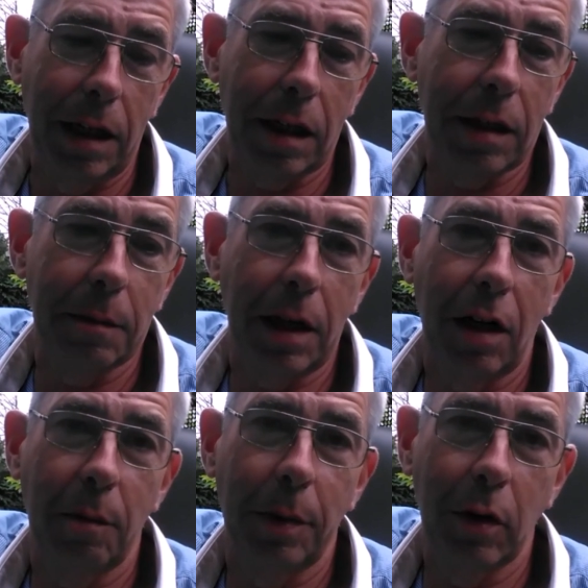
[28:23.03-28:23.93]

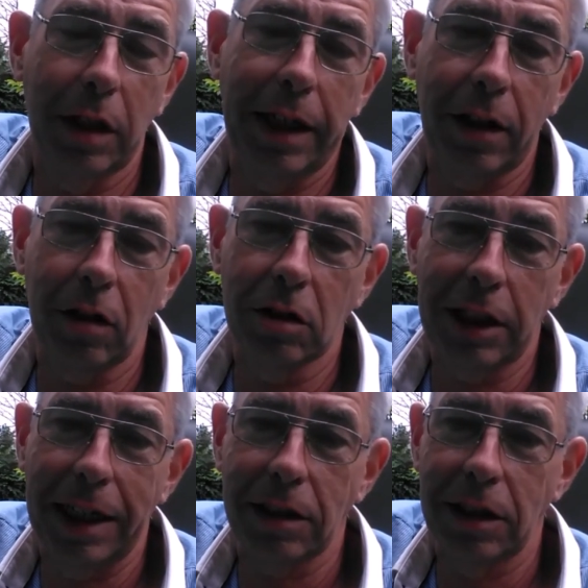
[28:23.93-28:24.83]
I'll put their
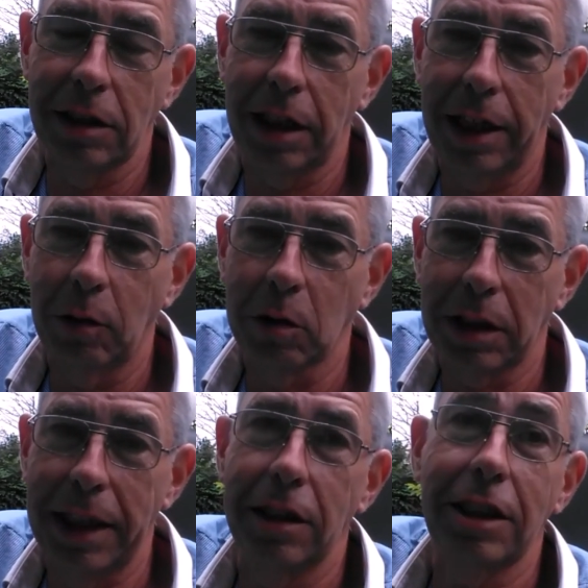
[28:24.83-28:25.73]
contact
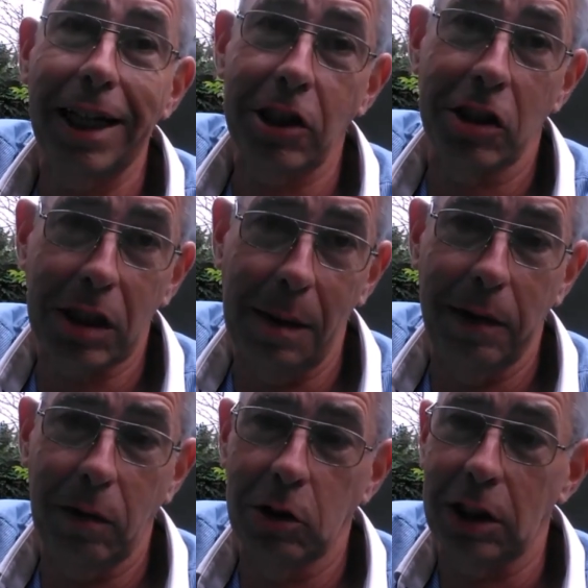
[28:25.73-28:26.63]
details. That the dash is
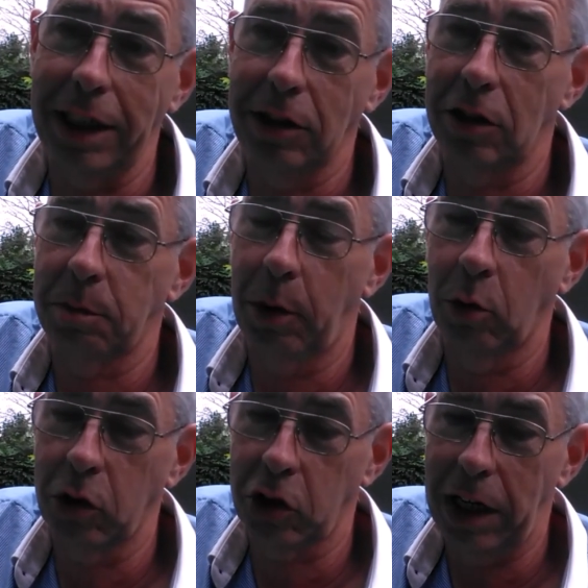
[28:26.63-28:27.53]
coming from Status
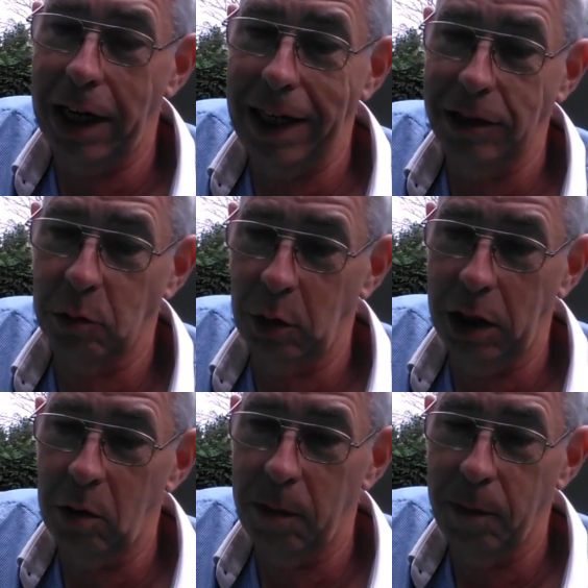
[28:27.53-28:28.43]
Porsche as
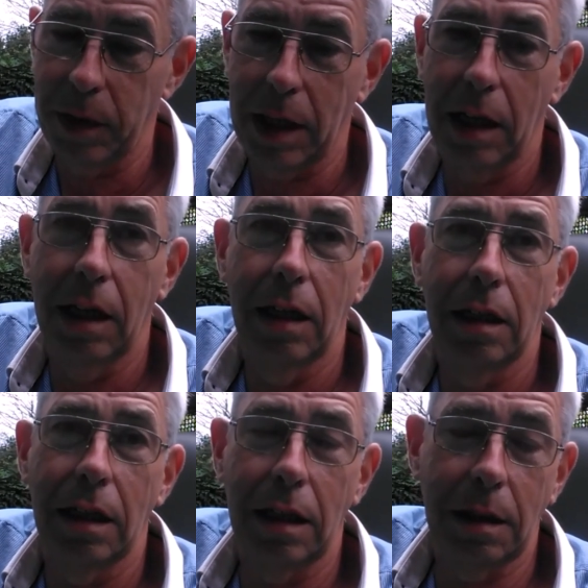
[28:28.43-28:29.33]
well.
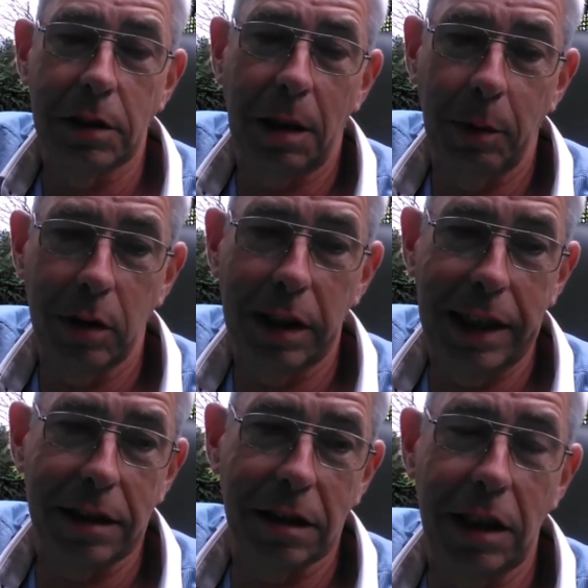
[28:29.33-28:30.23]
So I'll put
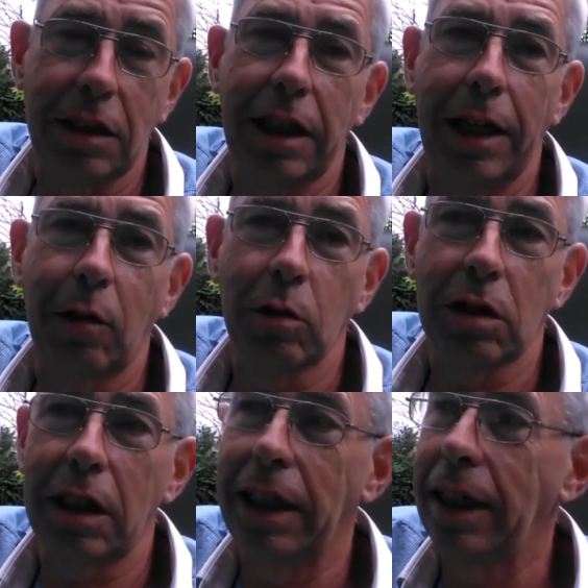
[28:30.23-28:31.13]
their
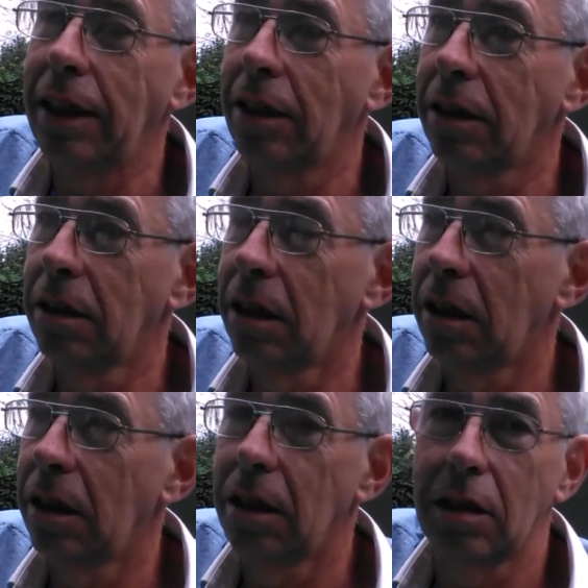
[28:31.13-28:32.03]
details in
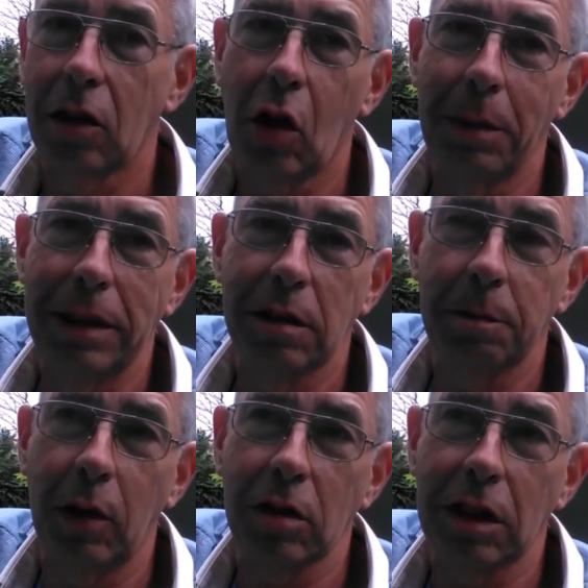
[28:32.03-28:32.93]
the
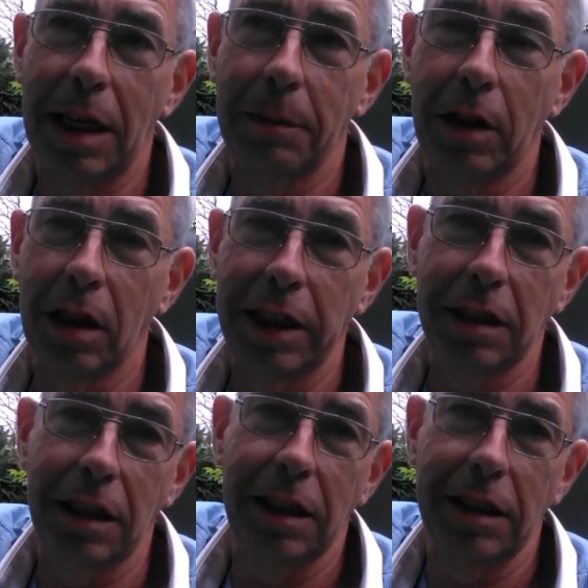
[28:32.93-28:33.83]
comments box down,
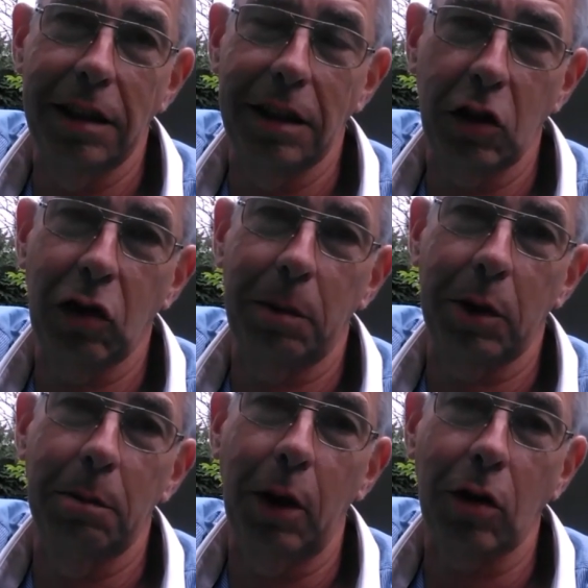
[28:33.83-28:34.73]
in the
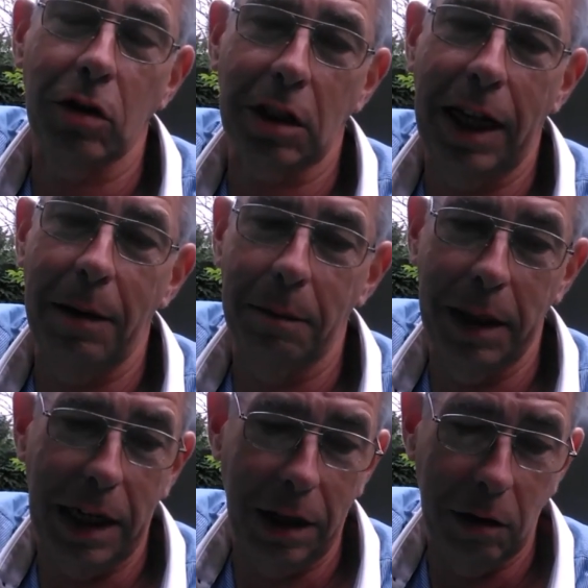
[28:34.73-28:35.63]
description box down
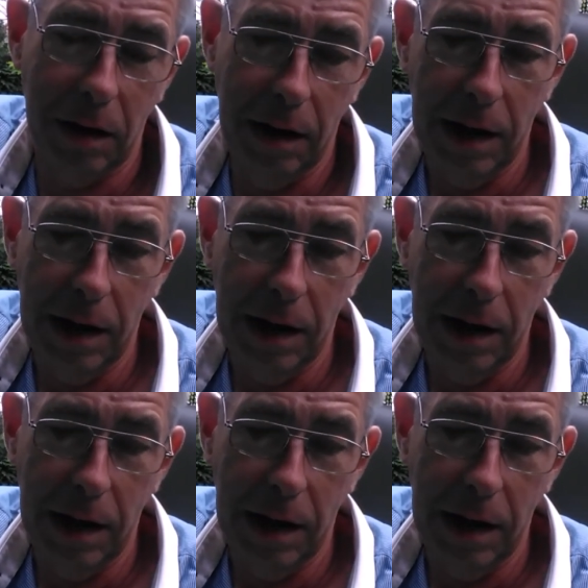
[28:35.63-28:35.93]
below.